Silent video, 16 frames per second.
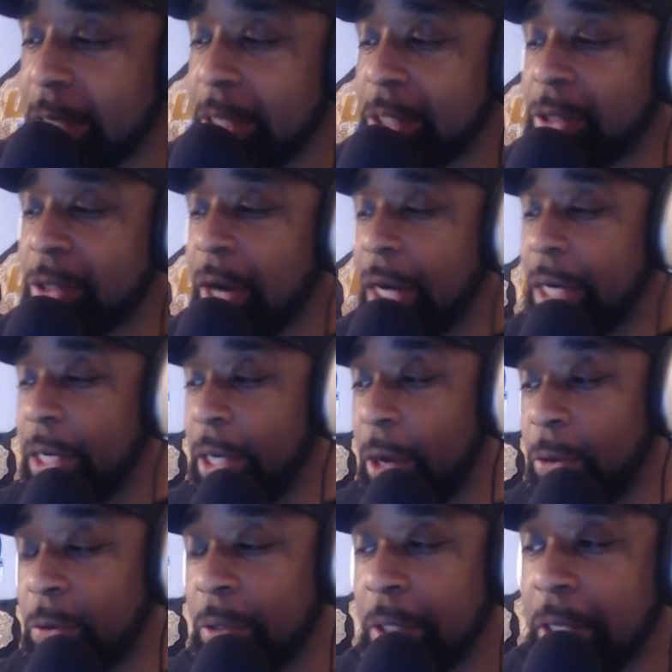trying
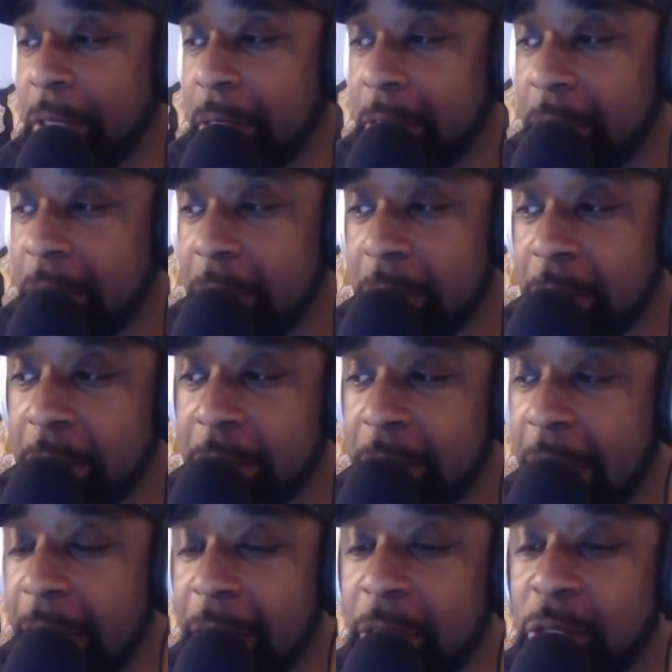to
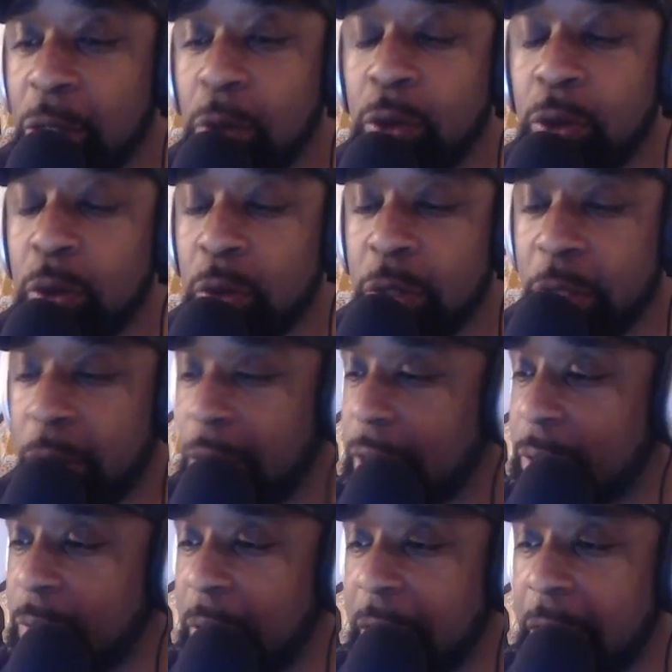taking it too
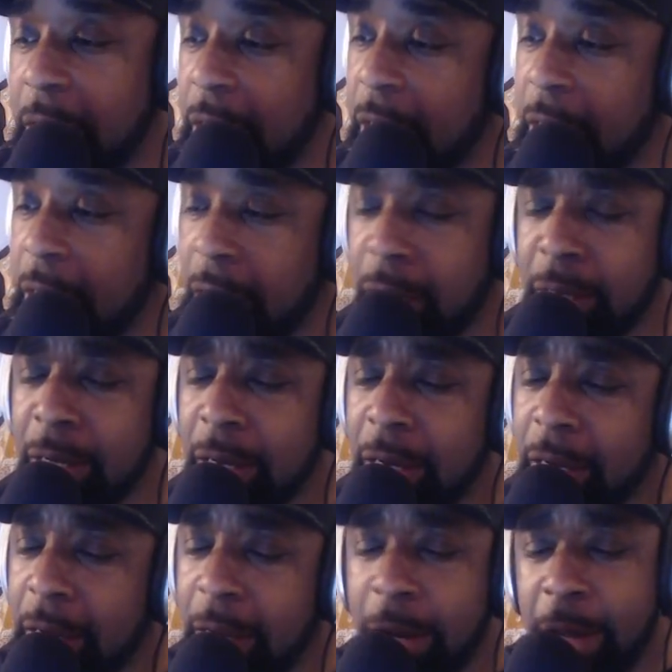serious. But yeah.
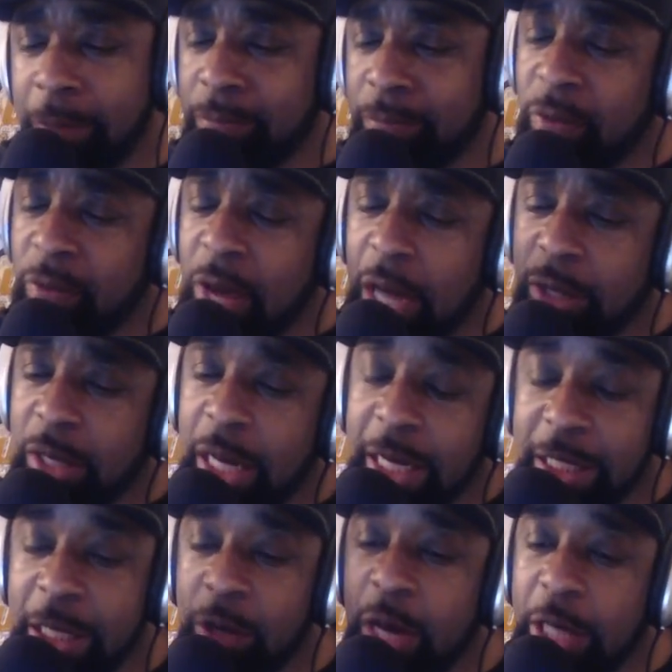Like I
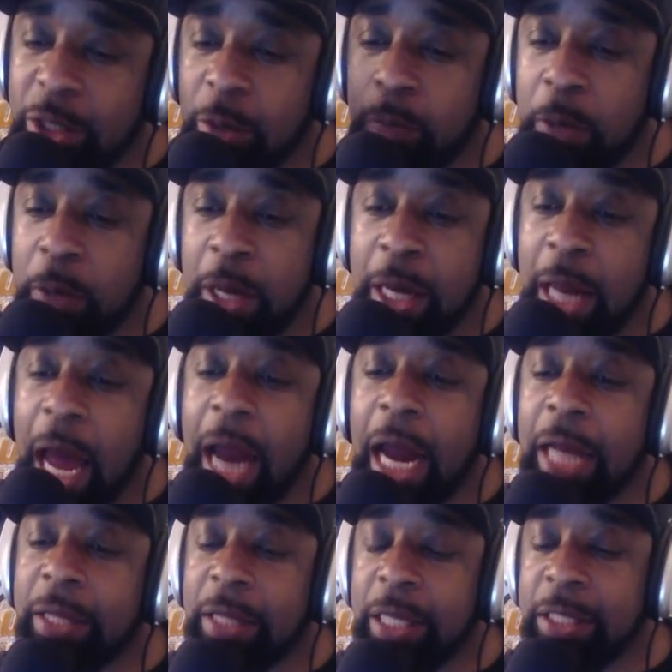said, you got your opinion. I
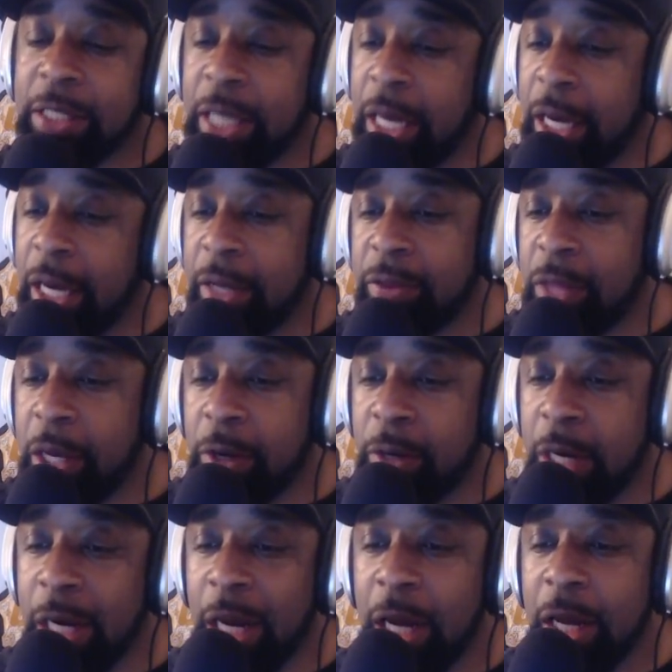got thick skin, thicker
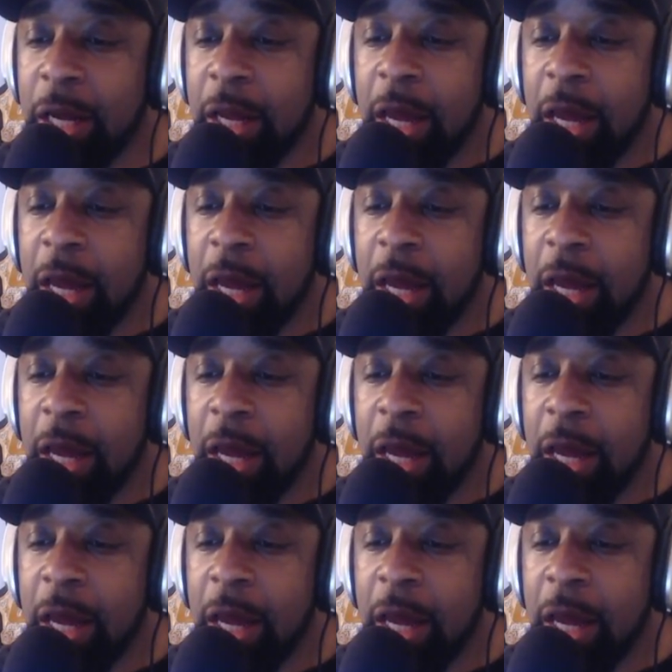than a